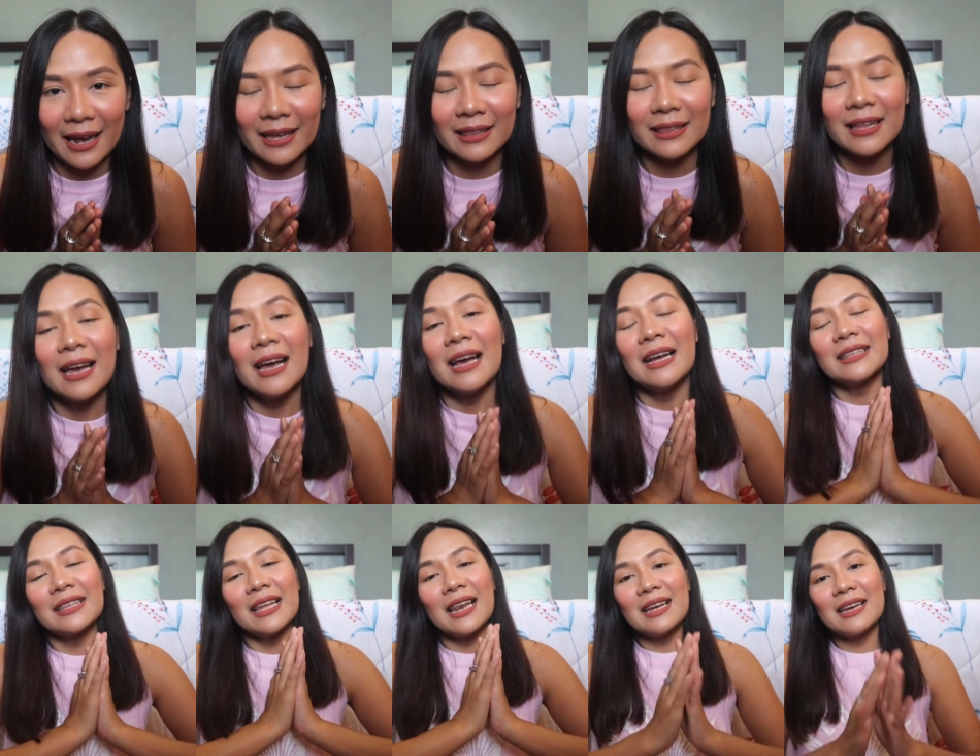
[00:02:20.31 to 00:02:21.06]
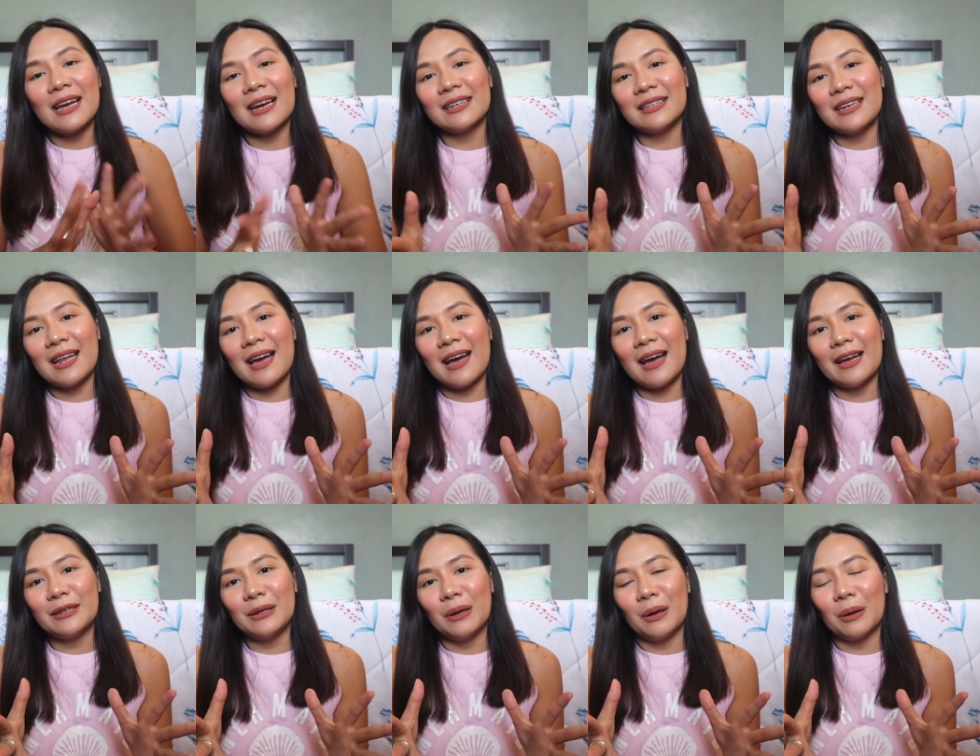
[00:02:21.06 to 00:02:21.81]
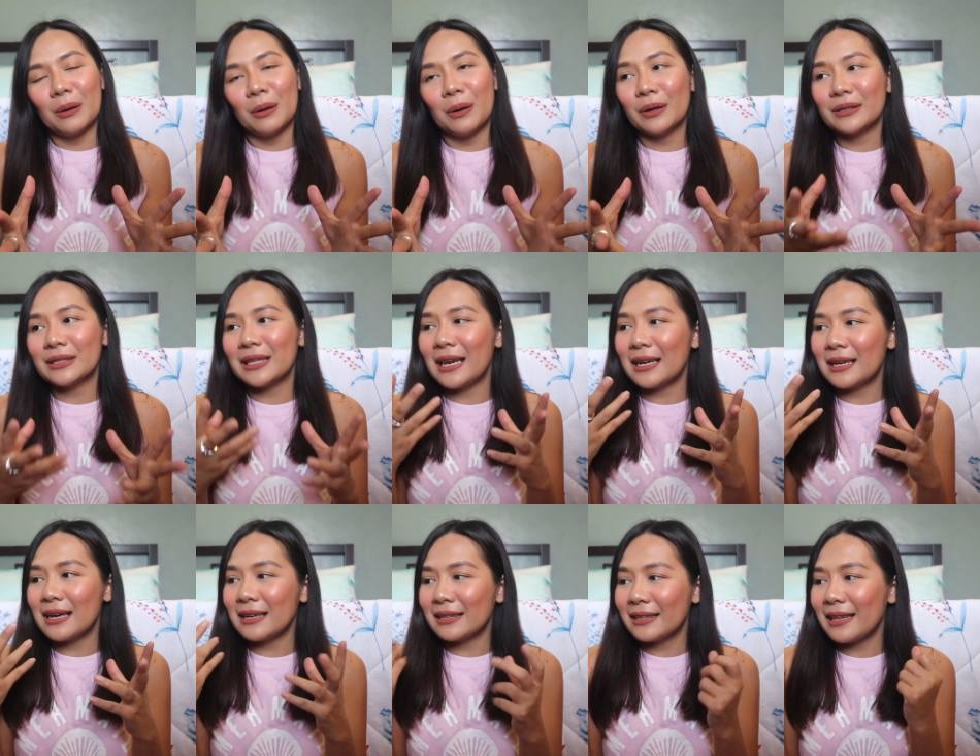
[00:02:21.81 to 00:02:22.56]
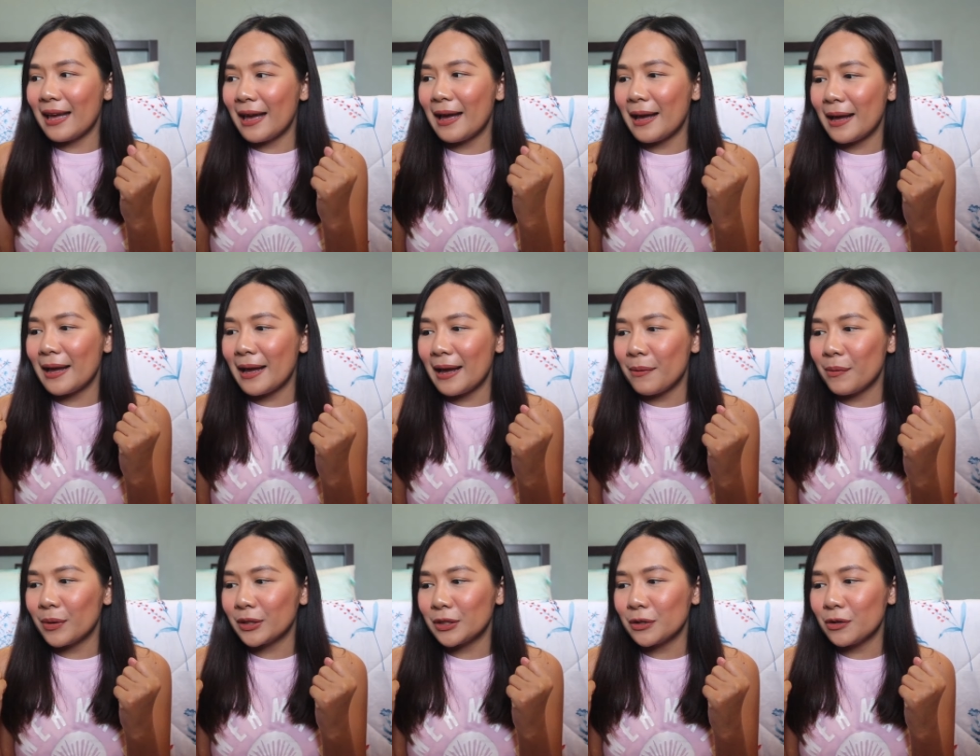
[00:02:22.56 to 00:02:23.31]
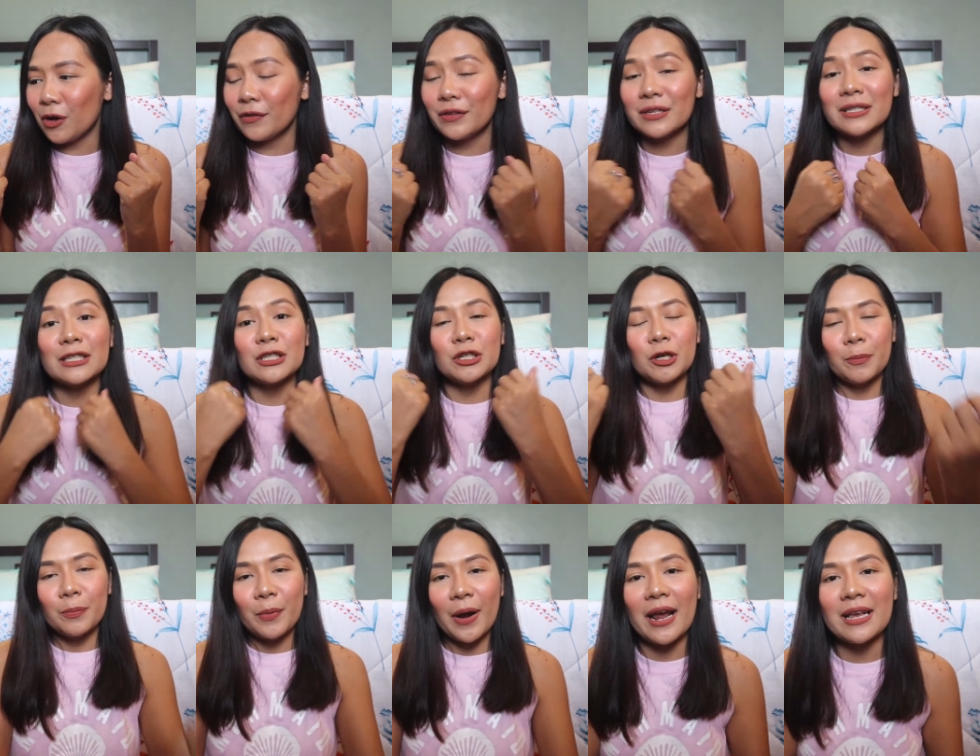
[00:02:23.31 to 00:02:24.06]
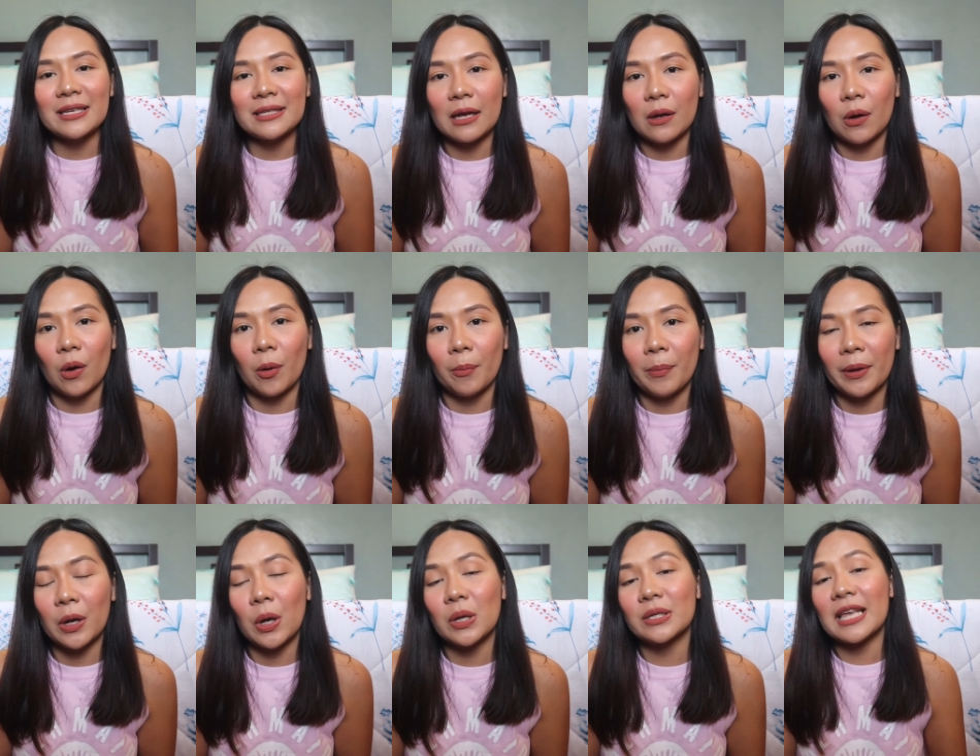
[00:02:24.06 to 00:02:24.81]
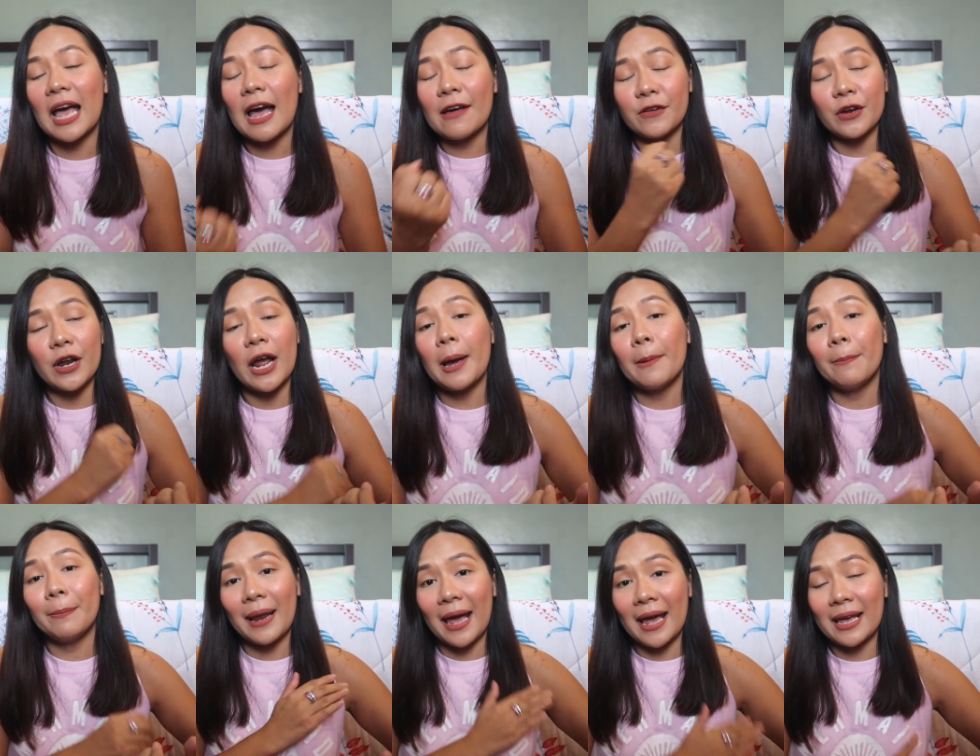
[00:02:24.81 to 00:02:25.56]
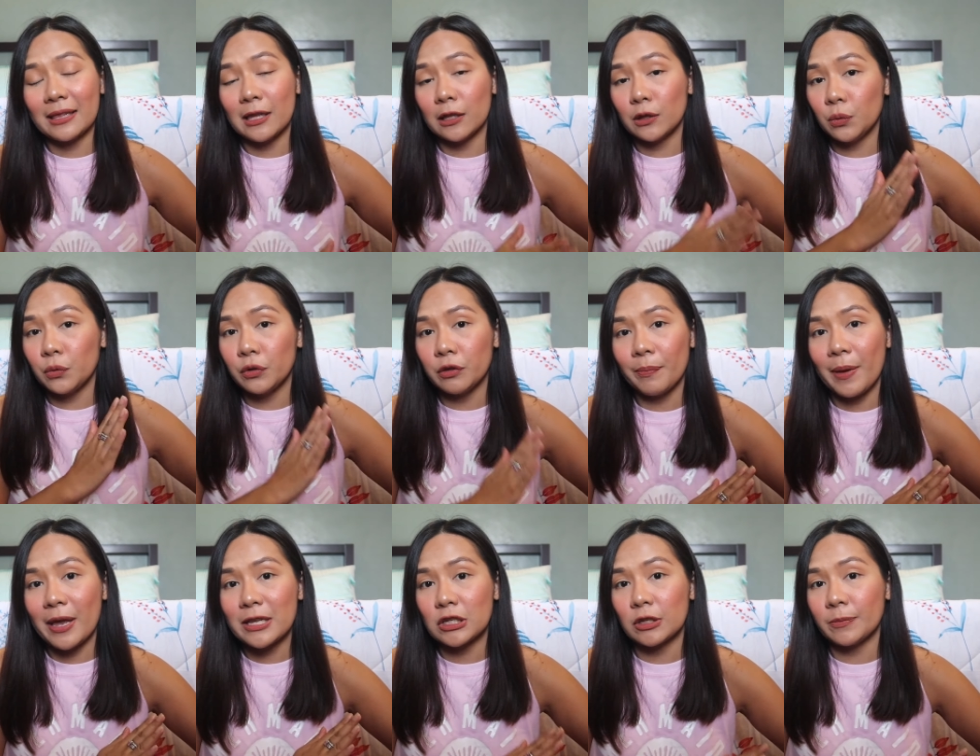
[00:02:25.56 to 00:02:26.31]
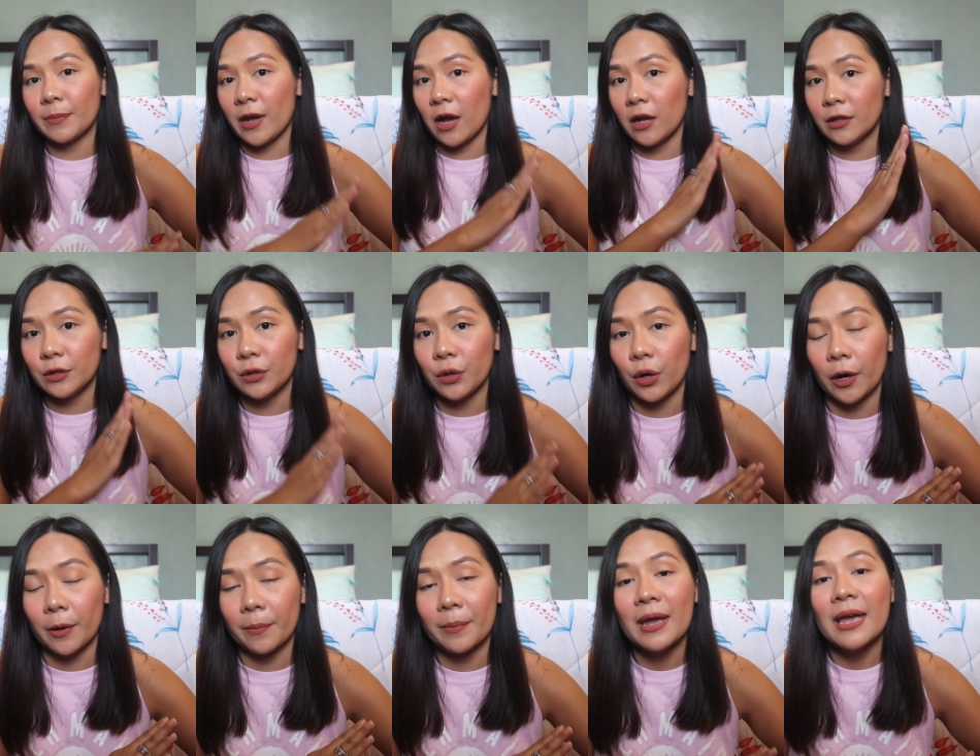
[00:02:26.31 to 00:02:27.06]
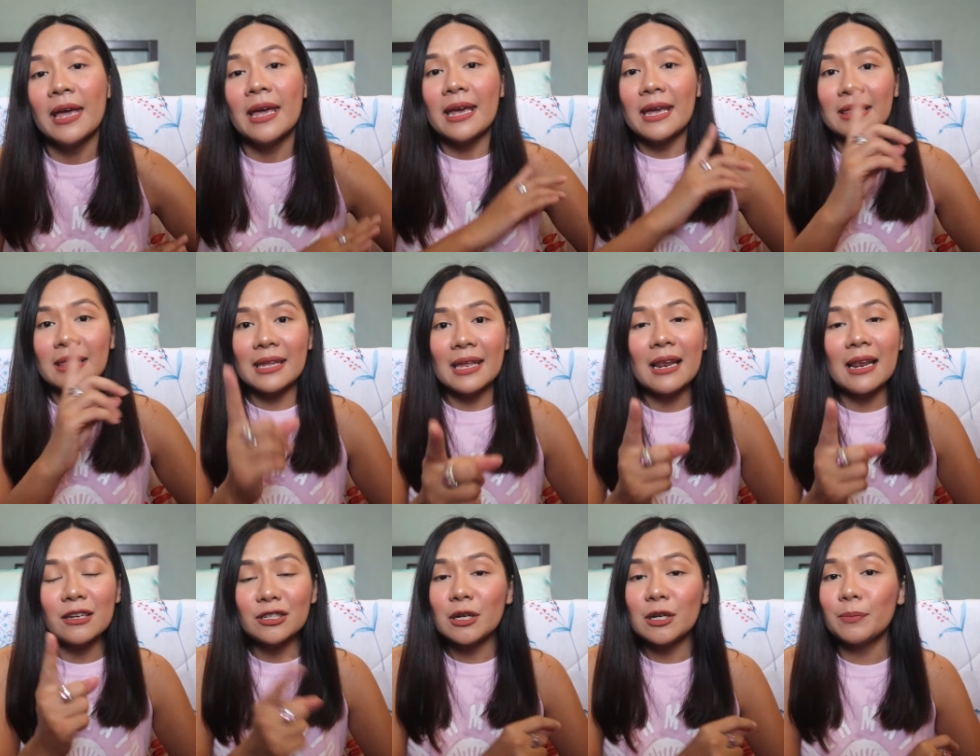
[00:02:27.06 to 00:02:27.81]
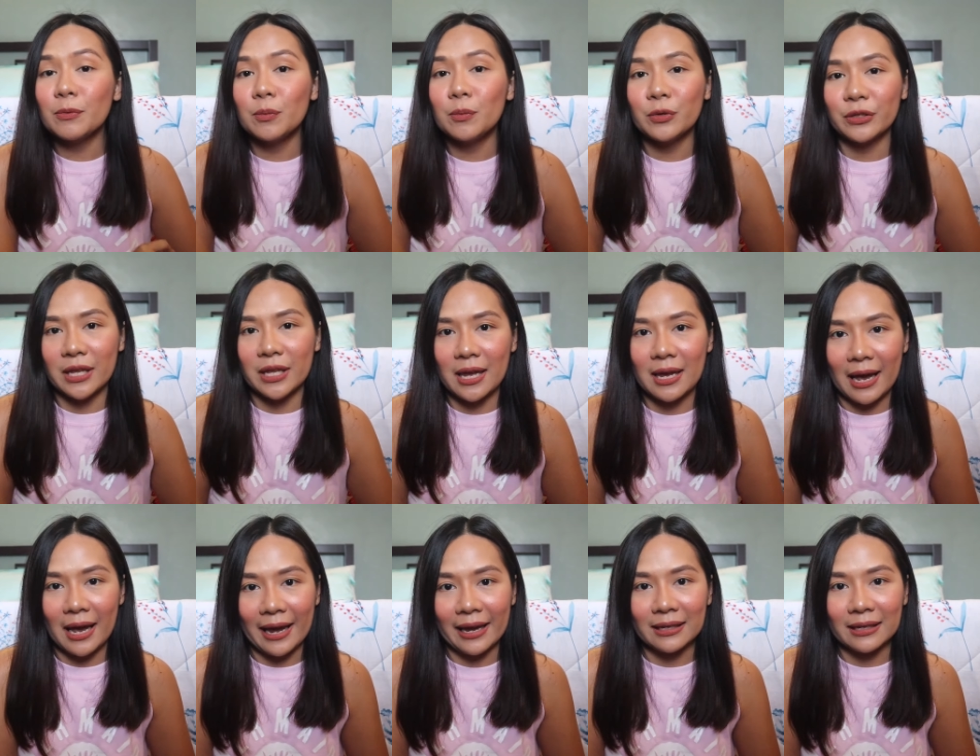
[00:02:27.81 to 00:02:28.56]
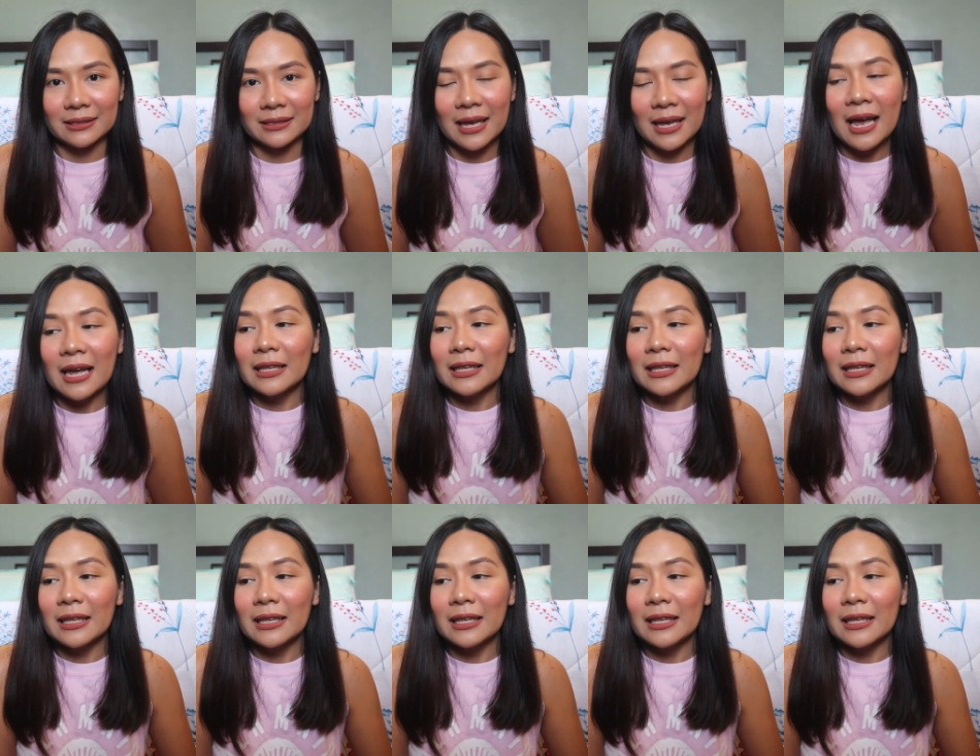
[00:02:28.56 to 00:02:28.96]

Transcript: And talagang na, ano ako, talagang na, what do you call this, na-surprise ako because after I applied the toothpaste on my underarm, hindi lang siya pumuti, guys.